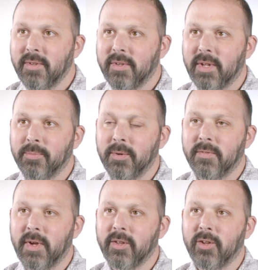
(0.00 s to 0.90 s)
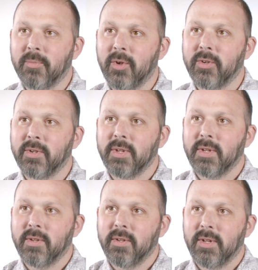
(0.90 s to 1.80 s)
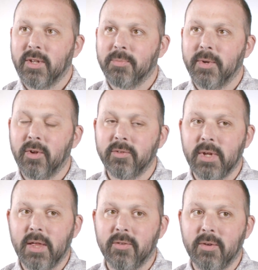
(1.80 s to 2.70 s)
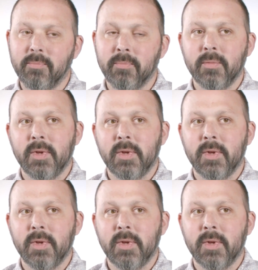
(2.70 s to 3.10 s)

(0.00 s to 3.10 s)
I had to put a vacuum on to bring it all together and